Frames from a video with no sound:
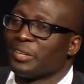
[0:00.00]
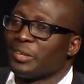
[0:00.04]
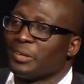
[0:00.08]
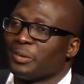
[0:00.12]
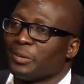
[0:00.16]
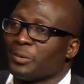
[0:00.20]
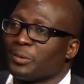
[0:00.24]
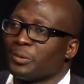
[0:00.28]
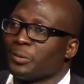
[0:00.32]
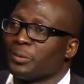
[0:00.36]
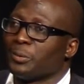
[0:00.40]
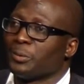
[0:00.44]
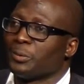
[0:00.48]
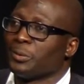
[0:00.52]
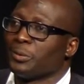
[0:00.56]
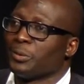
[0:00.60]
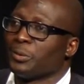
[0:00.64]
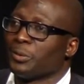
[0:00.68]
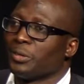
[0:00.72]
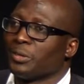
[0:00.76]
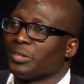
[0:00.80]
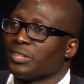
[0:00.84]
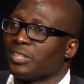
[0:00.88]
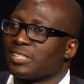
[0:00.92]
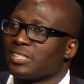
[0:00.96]
you know,
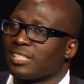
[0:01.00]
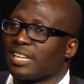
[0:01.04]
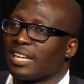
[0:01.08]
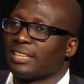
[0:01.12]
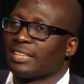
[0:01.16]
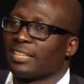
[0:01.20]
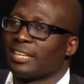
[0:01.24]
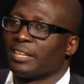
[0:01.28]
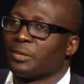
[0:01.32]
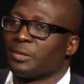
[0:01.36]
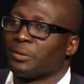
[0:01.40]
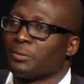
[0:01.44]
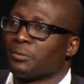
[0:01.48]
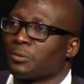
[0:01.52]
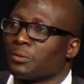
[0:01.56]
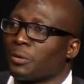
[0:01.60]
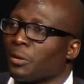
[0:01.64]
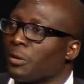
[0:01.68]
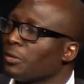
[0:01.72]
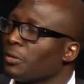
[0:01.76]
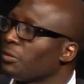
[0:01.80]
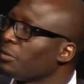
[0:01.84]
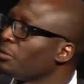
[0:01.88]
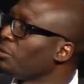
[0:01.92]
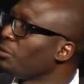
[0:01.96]
you understand that you've
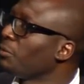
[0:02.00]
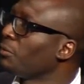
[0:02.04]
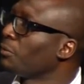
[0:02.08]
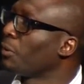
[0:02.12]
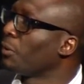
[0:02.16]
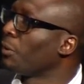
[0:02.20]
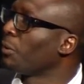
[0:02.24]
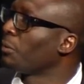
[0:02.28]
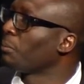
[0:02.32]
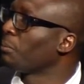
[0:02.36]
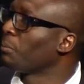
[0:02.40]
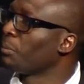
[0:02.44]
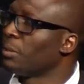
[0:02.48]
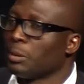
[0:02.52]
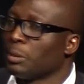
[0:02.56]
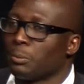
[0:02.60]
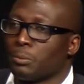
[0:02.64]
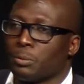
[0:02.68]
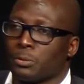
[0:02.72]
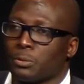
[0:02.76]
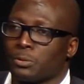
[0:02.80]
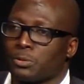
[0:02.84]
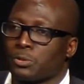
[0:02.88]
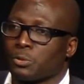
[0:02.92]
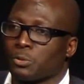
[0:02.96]
got
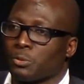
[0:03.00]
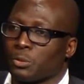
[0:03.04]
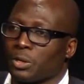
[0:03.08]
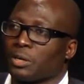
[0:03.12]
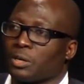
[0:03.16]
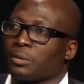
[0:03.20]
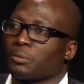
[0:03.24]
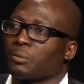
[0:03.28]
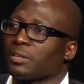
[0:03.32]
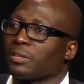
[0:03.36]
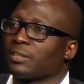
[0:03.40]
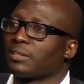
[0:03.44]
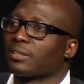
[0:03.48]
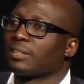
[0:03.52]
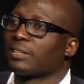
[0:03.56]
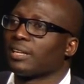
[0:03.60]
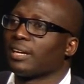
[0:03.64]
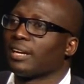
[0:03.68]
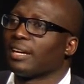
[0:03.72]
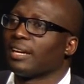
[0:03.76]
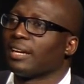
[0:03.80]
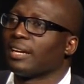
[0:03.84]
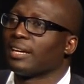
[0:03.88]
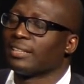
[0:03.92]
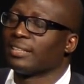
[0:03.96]
people to work with,
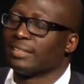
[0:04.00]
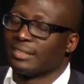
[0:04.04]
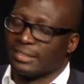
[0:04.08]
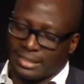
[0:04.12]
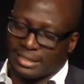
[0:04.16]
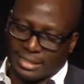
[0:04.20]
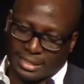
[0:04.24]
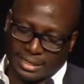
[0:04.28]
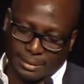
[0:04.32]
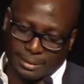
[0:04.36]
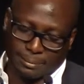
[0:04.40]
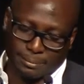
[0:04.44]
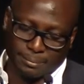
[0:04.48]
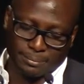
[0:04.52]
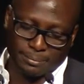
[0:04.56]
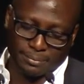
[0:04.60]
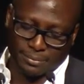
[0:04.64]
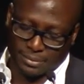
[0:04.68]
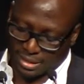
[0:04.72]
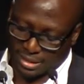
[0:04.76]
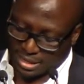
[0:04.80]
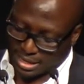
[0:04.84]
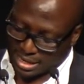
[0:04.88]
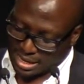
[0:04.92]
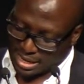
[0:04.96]
and
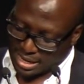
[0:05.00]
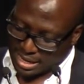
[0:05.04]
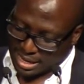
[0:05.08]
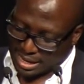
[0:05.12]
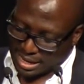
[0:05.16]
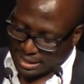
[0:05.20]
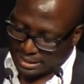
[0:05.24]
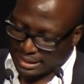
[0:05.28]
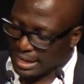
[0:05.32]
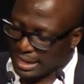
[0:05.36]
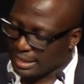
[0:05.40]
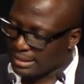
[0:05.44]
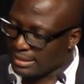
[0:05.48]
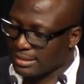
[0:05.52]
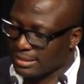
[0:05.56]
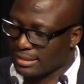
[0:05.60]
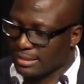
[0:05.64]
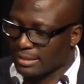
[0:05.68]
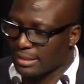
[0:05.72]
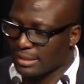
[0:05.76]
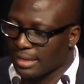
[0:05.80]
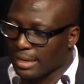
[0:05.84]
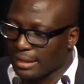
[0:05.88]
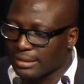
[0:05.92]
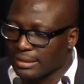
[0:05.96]
And
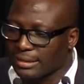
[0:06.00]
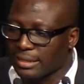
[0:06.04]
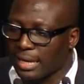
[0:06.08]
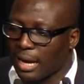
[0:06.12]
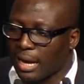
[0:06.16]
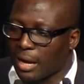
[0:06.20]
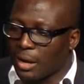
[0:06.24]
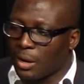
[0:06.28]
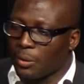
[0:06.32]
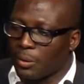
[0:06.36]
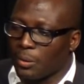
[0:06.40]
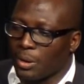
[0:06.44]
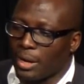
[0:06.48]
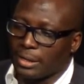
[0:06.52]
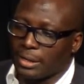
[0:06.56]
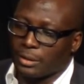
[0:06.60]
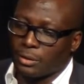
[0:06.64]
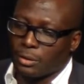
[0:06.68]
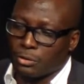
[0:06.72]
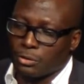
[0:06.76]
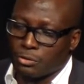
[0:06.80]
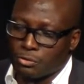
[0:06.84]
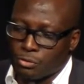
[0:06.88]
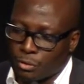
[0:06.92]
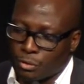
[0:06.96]
that's how I
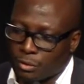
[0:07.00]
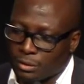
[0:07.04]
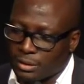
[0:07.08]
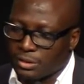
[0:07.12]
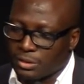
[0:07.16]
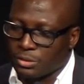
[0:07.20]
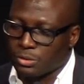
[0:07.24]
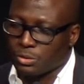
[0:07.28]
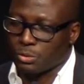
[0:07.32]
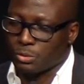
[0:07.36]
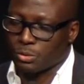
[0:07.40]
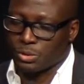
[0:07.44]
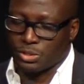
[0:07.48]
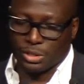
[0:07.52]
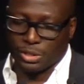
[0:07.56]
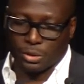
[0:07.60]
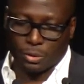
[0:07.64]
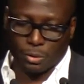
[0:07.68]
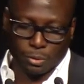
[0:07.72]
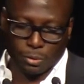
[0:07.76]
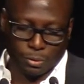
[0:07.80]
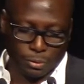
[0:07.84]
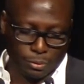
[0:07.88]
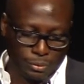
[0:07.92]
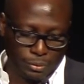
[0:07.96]
got drawn into
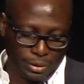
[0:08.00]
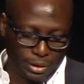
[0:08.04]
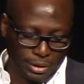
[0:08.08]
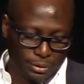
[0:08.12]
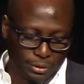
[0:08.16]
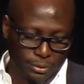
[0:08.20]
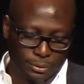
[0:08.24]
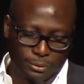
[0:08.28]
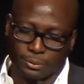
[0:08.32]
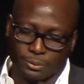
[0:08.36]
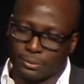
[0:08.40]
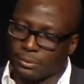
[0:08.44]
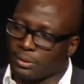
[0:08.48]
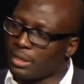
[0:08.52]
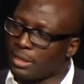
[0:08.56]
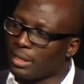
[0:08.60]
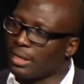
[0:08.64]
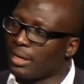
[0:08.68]
Chikoko Radio